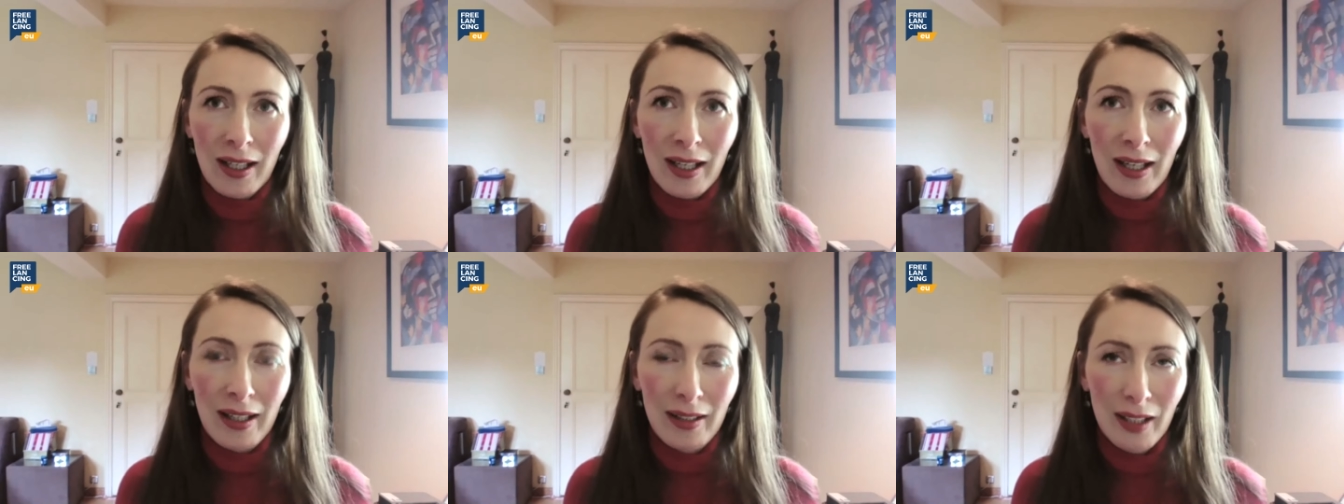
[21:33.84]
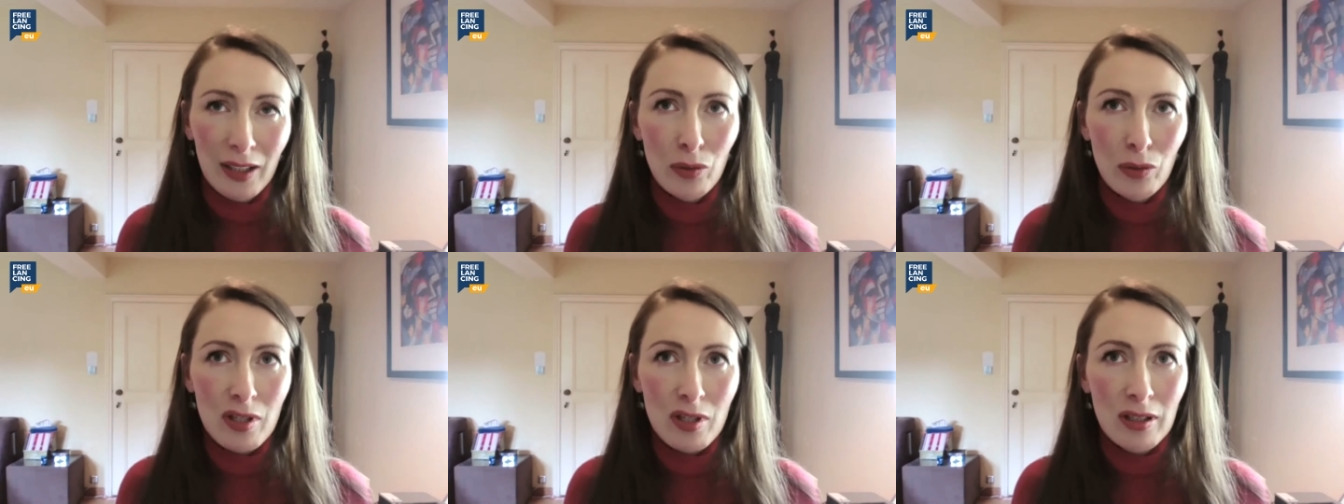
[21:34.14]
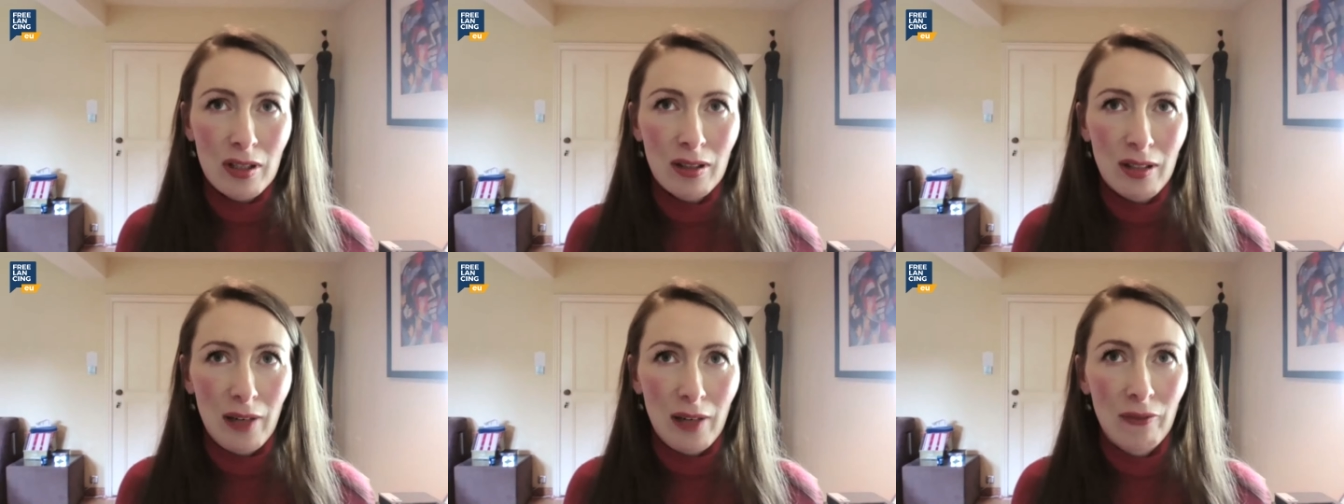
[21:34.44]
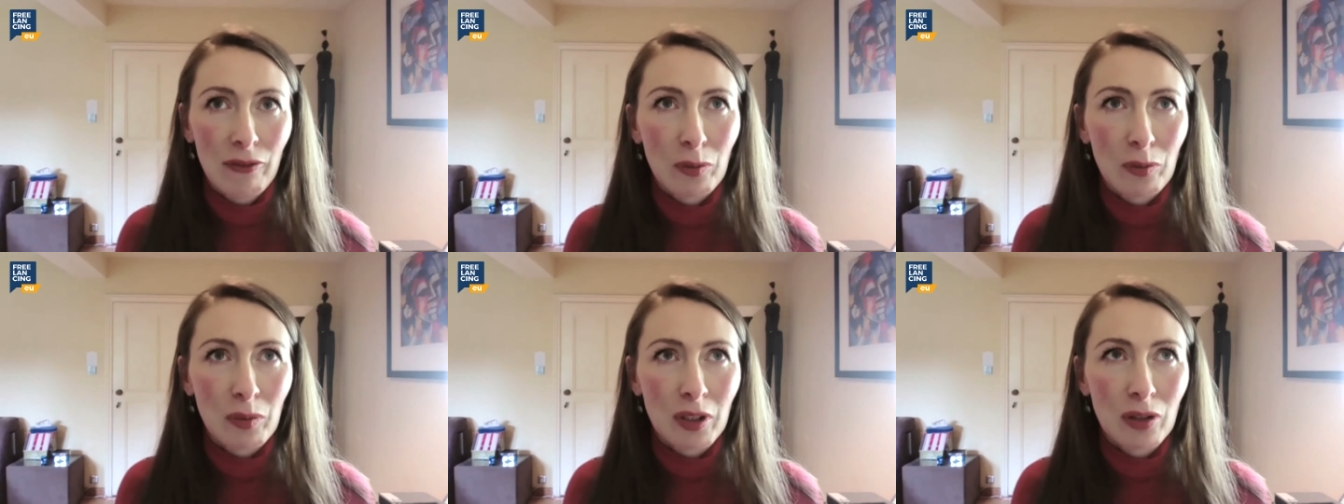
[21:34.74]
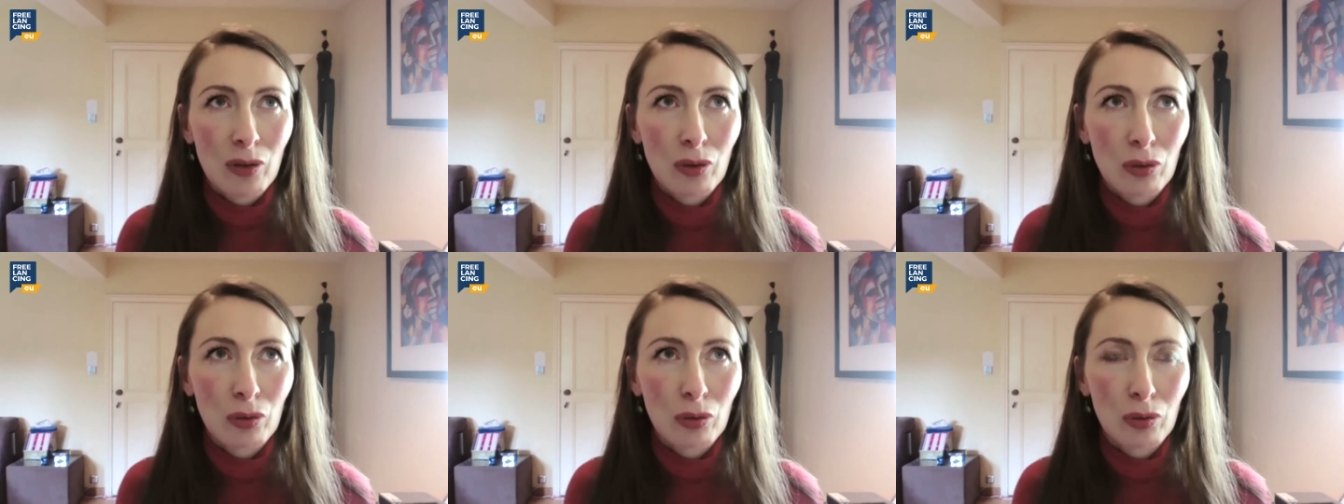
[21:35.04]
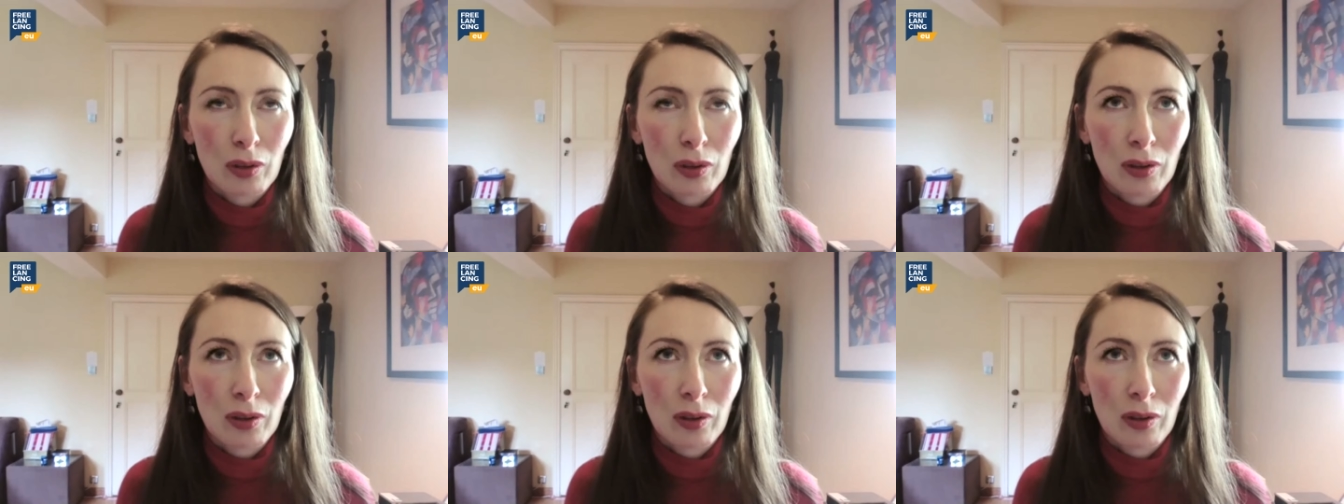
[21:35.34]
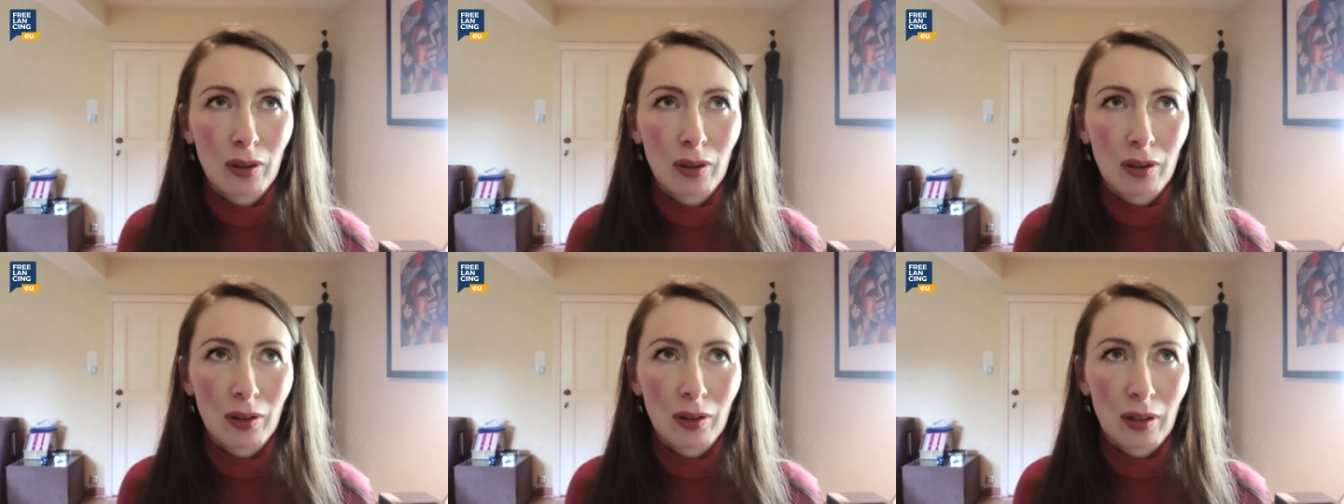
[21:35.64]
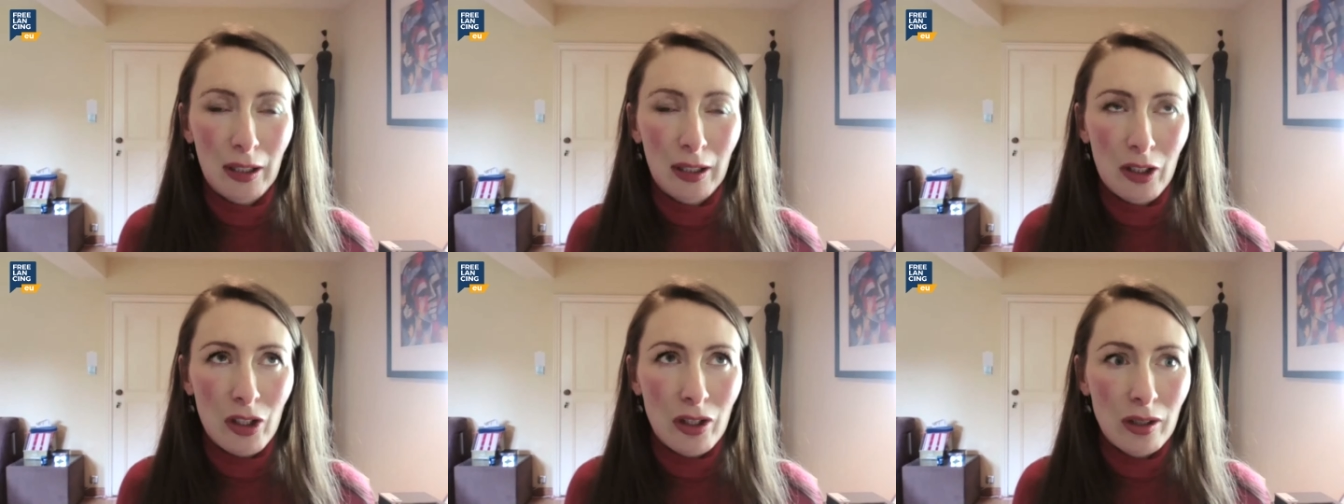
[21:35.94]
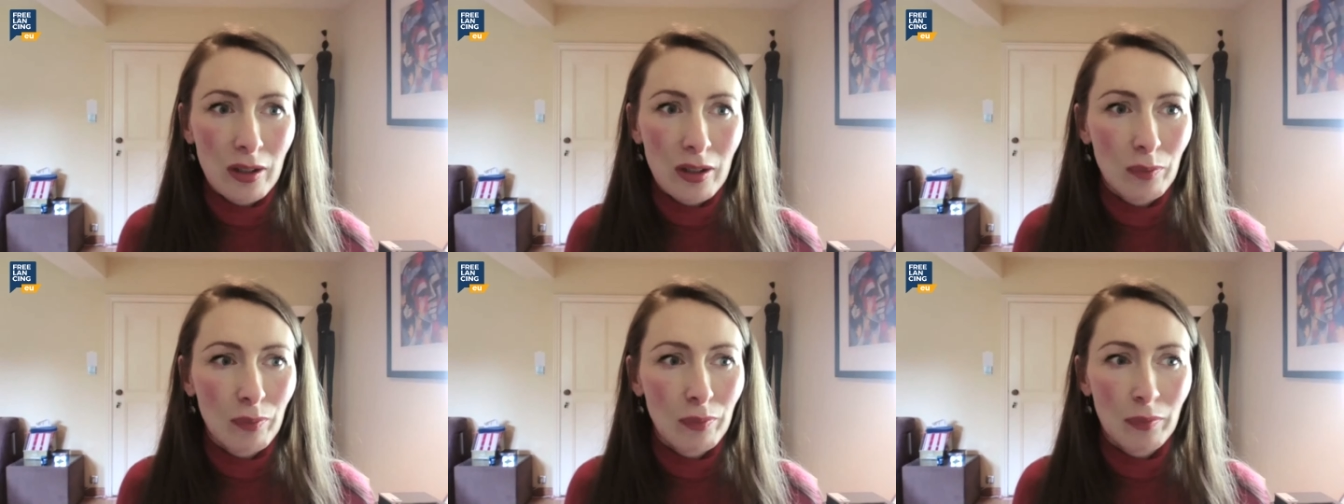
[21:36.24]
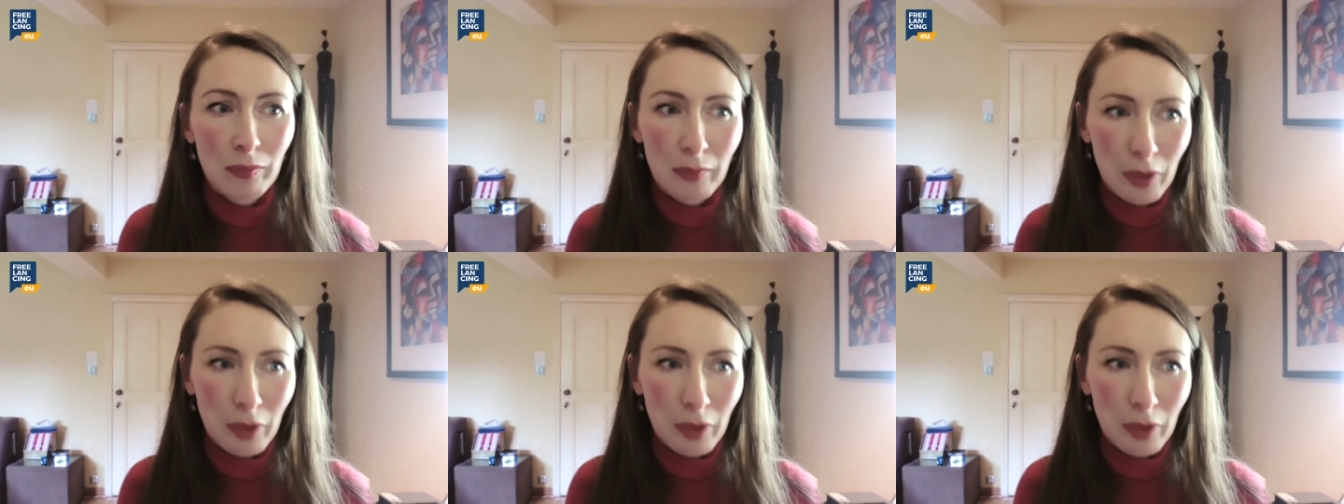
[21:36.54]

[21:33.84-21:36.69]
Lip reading: And that was the time for me to actually,